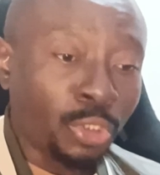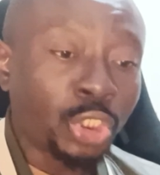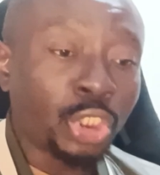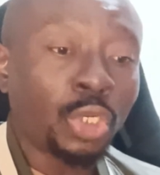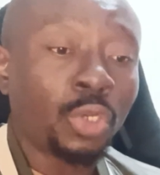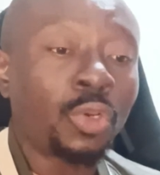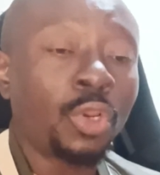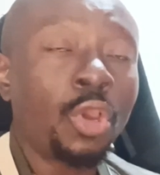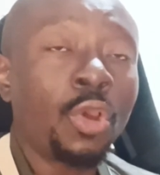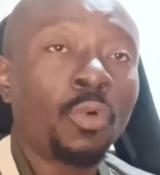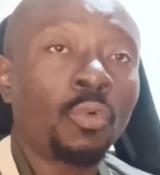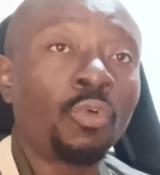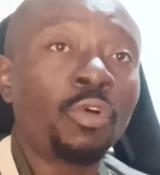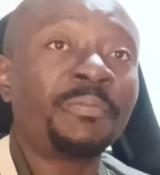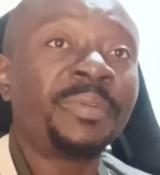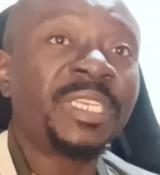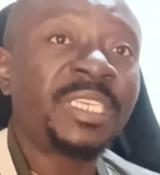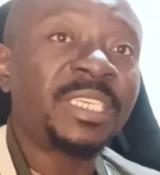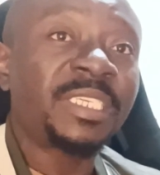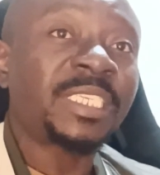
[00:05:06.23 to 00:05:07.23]
portion will
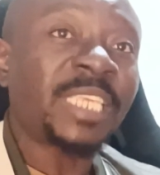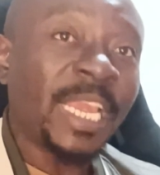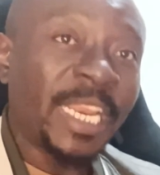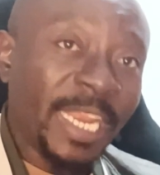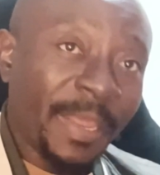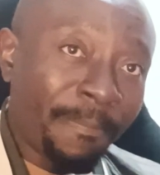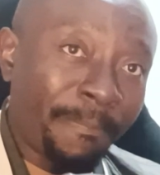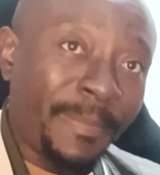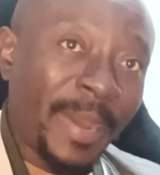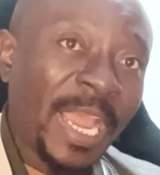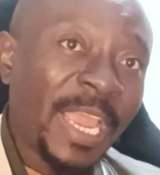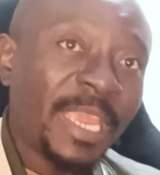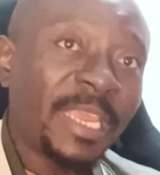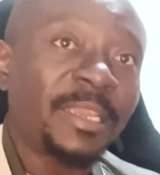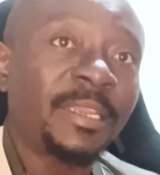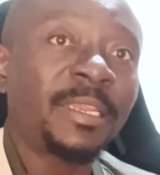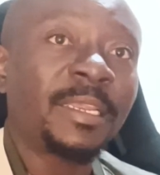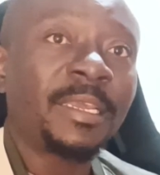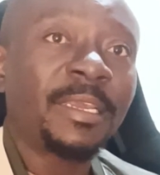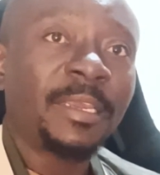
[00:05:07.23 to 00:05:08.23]
be decided
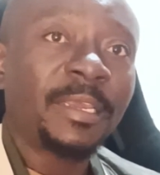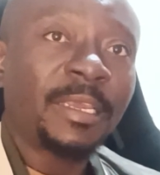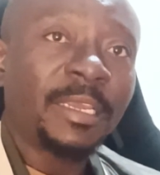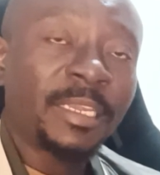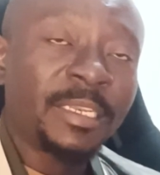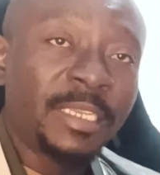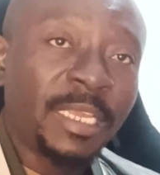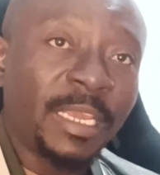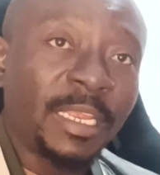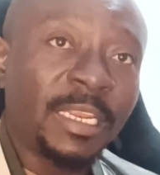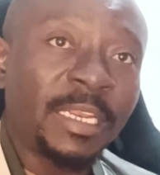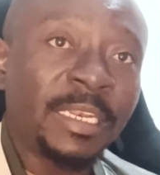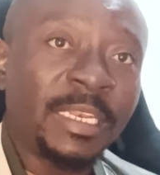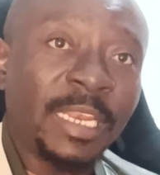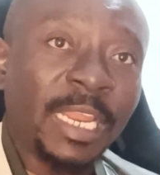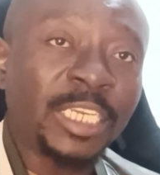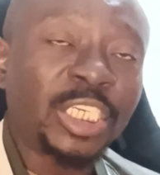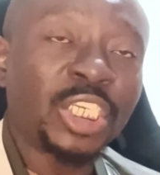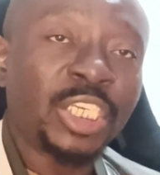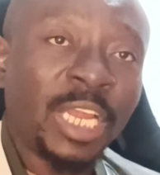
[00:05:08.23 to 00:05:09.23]
by the
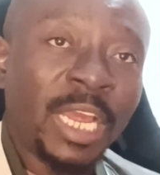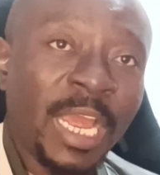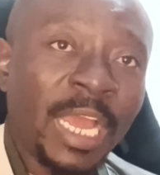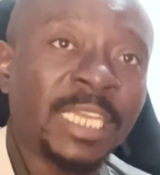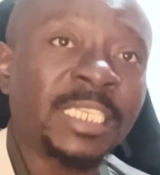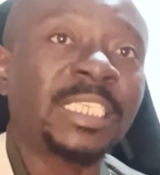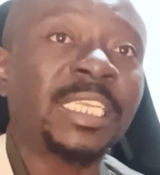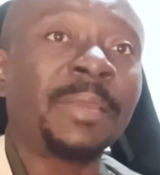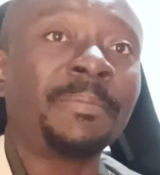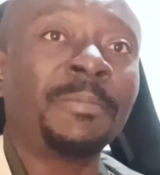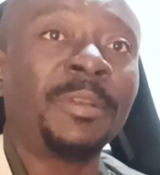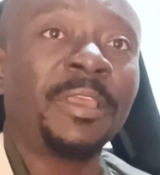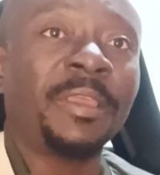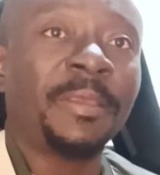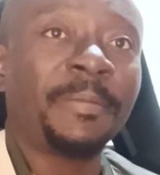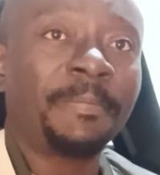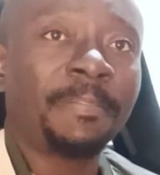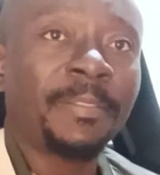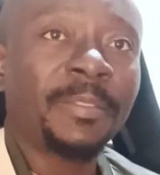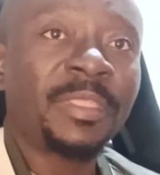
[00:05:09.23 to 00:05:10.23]
National Assembly,
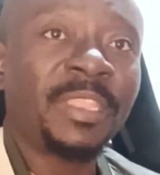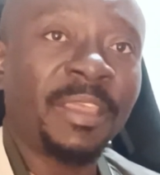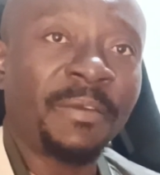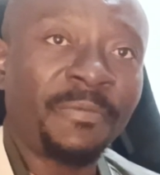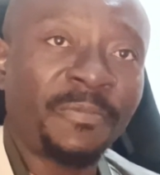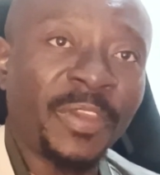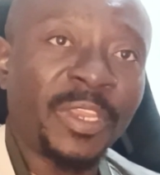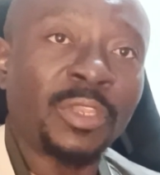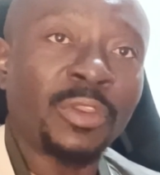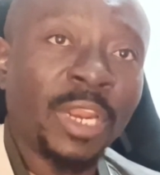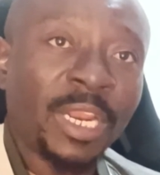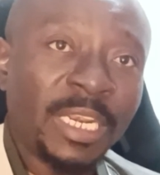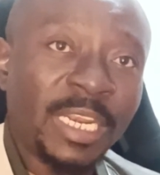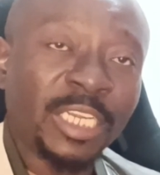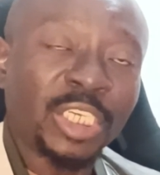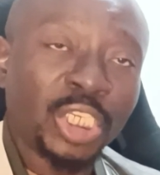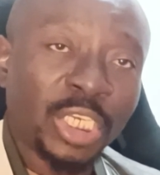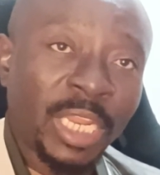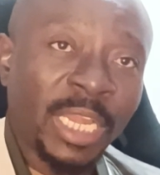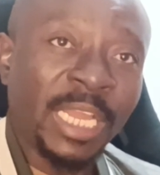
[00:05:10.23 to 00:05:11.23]
the Federal
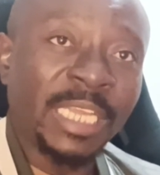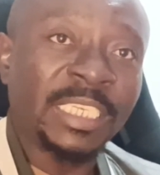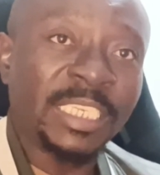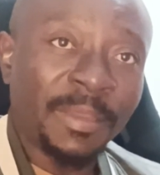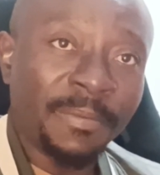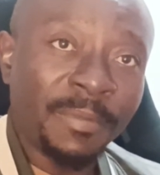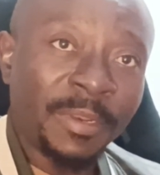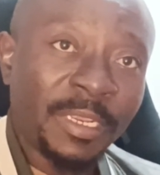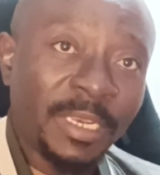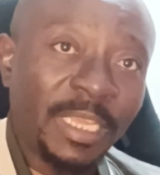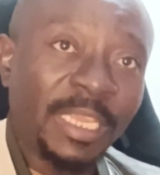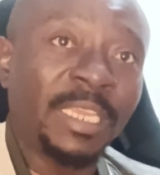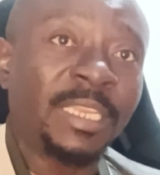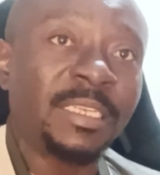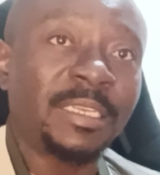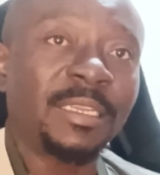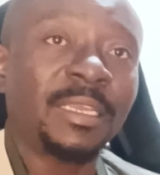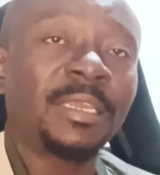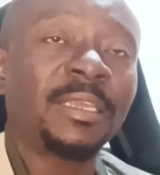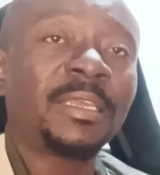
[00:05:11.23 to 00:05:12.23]
National Assembly
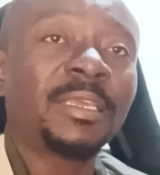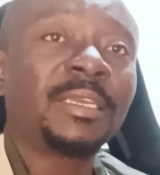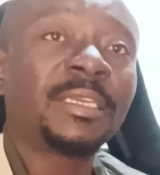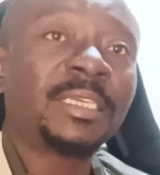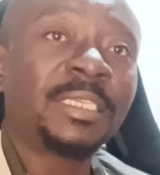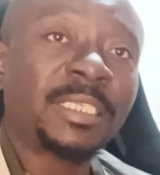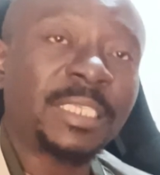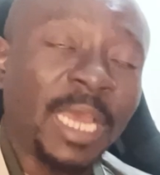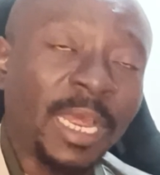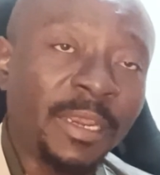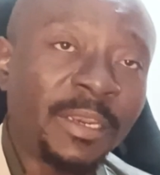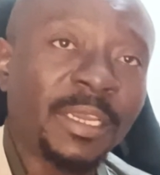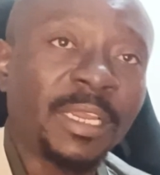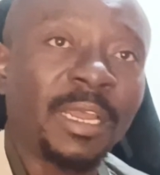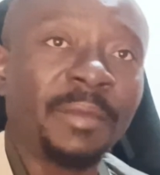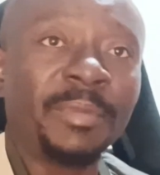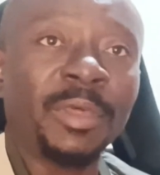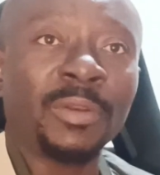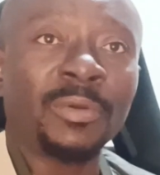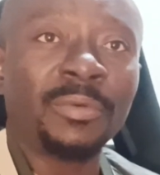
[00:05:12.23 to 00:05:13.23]
in Southern
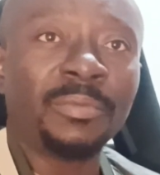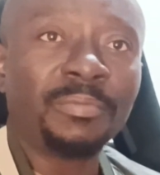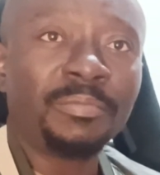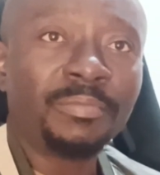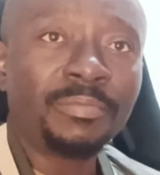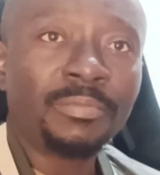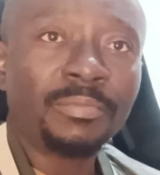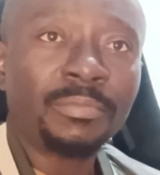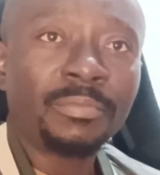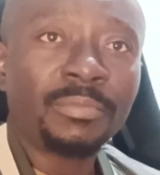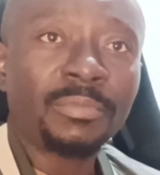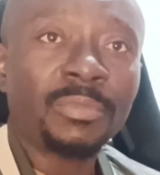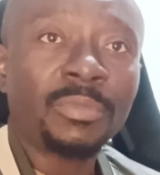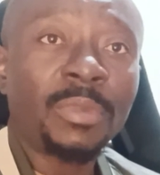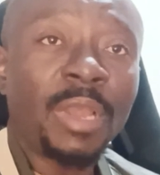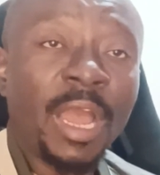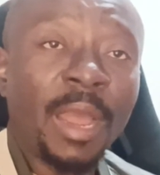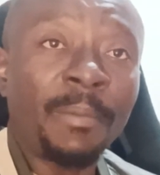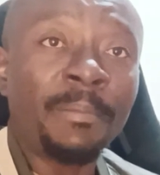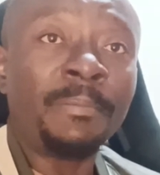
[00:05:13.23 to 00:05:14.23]
Cameroon.
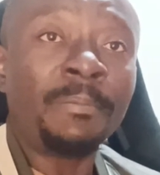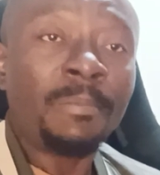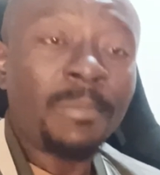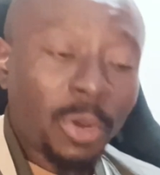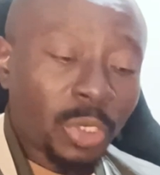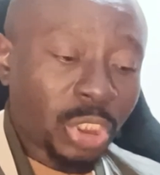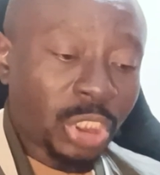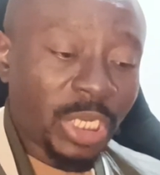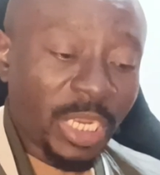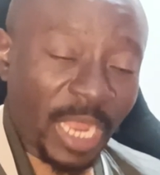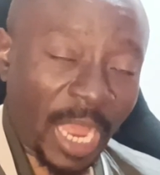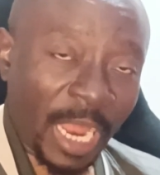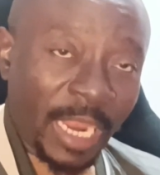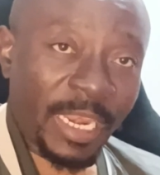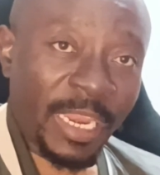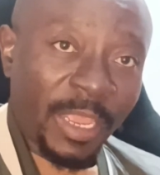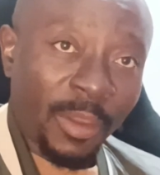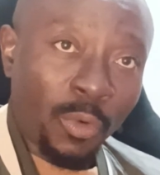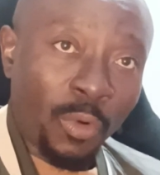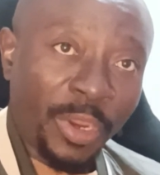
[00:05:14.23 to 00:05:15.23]
How much are
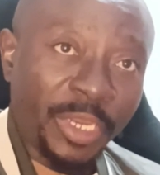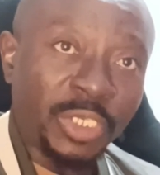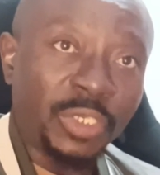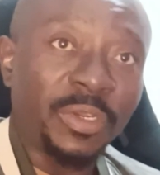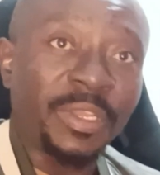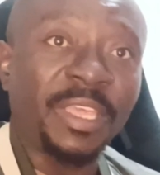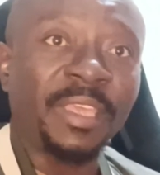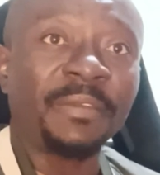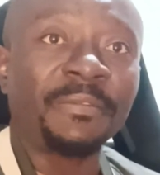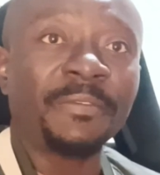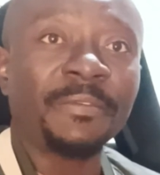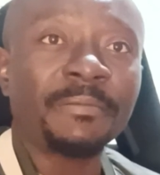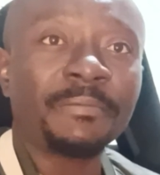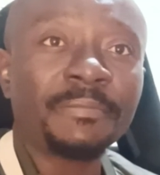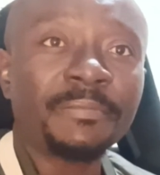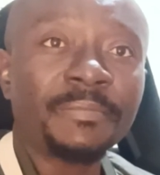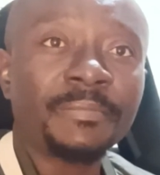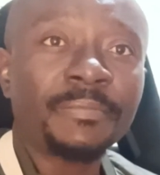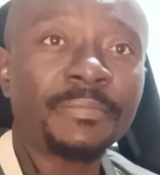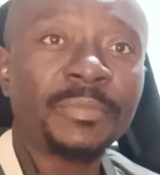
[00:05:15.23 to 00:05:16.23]
they going to give?
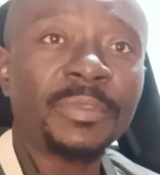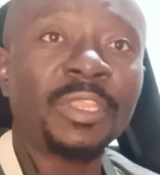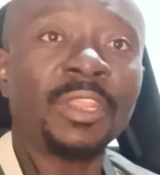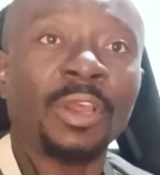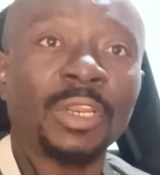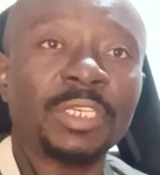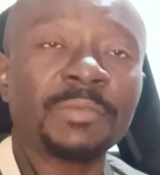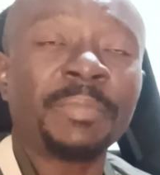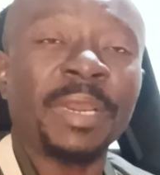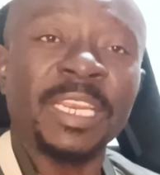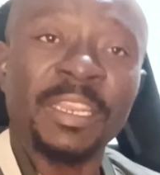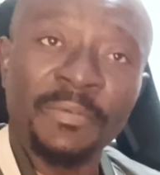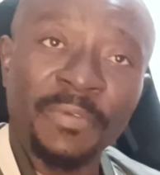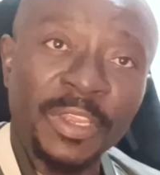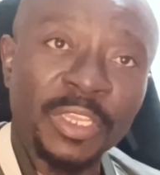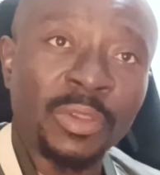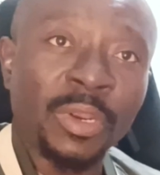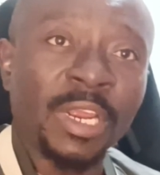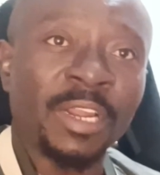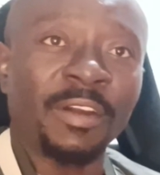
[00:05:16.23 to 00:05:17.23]
Not by the
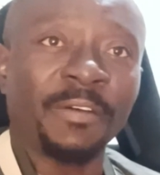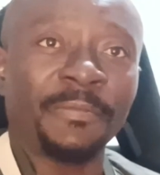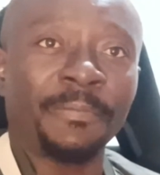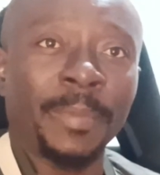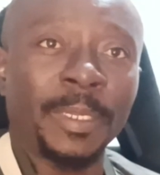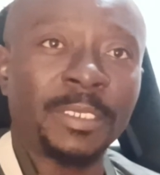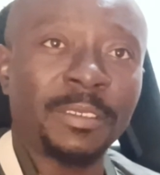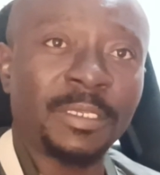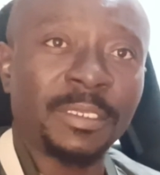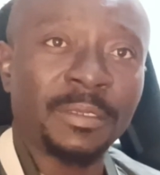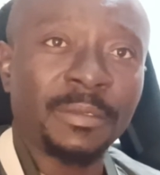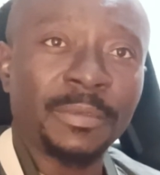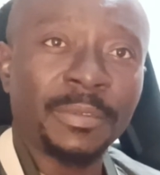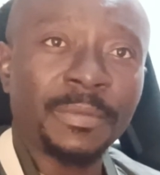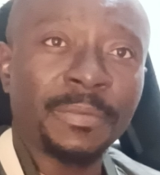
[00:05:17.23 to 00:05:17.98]
federal government.